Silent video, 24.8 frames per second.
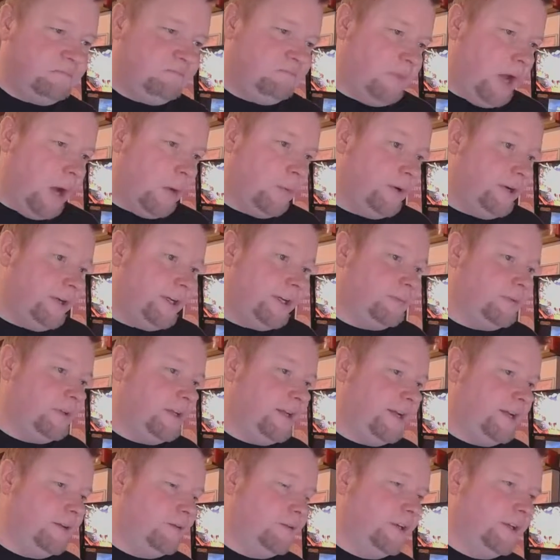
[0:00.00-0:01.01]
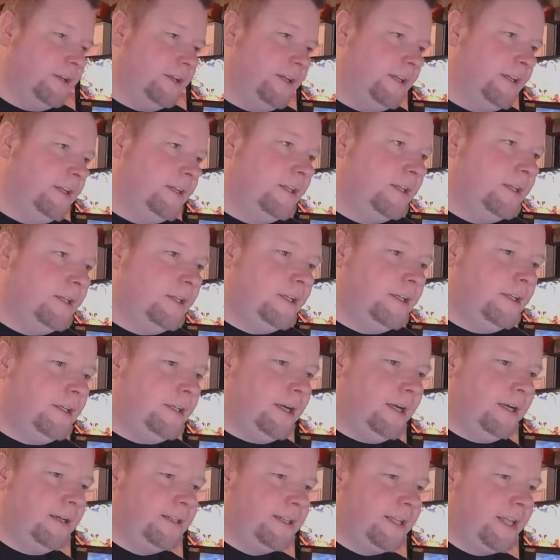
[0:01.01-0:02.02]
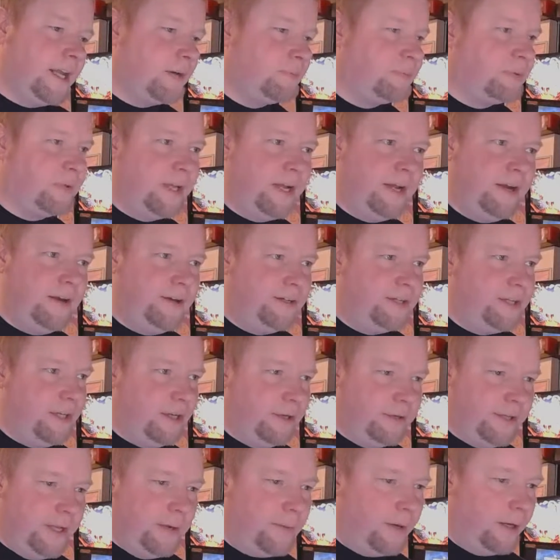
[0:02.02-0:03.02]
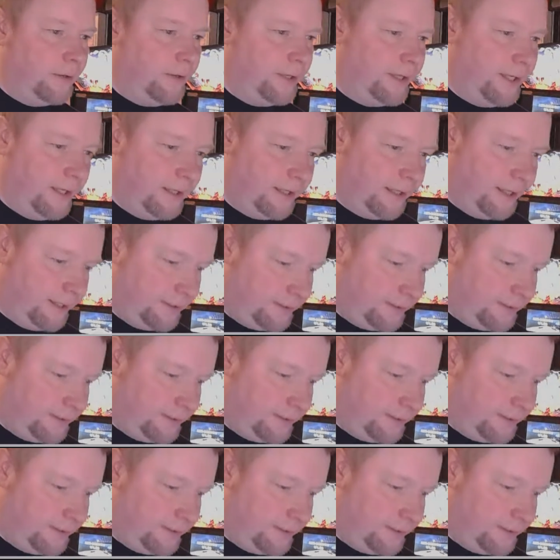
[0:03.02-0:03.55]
I wouldn't complain, really. Because a lot of players, you know, they might only get like,